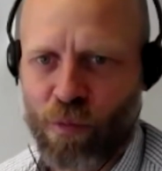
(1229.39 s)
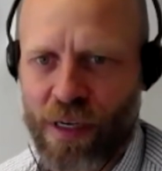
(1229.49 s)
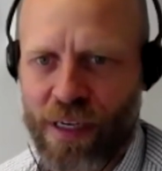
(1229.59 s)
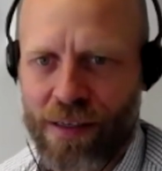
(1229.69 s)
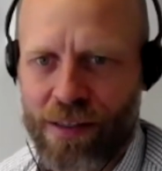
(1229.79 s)

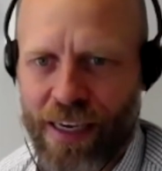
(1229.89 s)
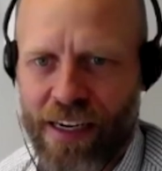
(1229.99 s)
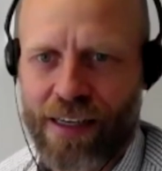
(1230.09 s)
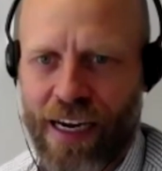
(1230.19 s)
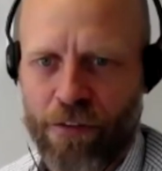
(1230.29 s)
we get
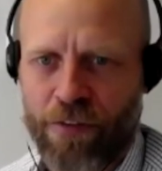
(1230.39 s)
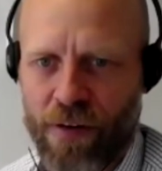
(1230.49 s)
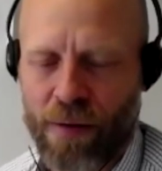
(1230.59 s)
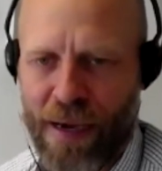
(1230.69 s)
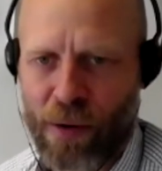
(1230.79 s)
it kind of
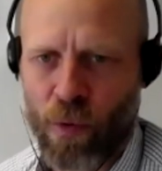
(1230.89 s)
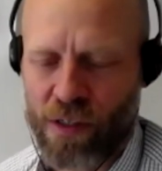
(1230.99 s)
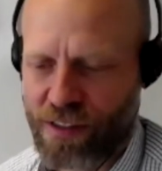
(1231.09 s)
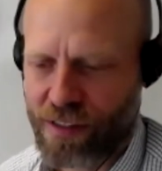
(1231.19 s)
backwards.